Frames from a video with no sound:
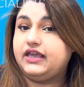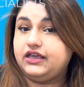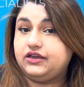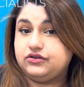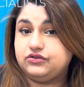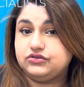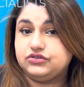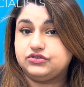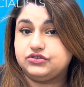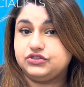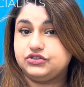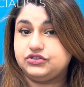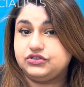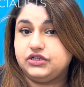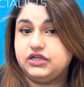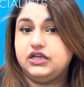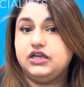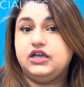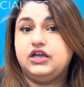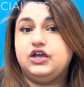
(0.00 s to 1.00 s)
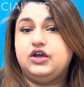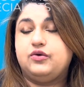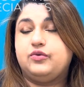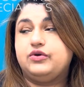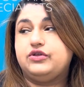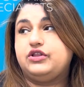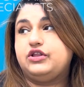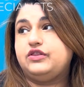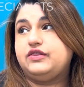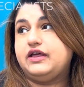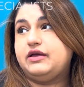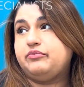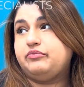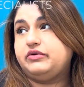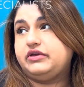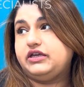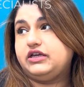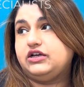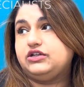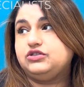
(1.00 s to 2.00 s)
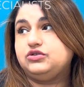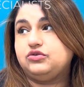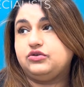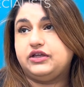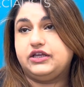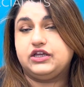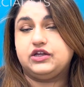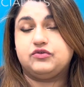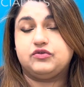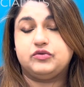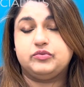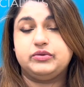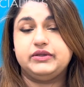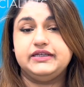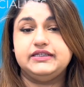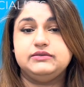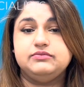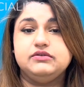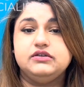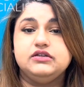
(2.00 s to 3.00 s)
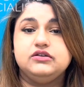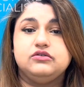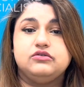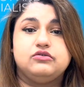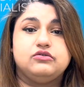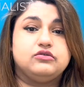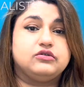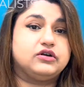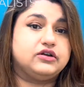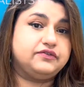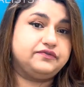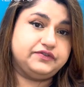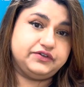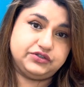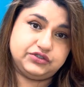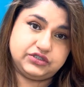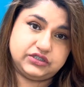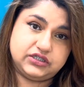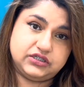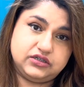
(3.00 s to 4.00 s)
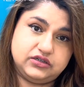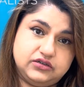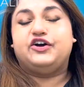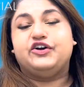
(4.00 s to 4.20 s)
ankle surgery, whether that be a total ankle replacement or a fusion.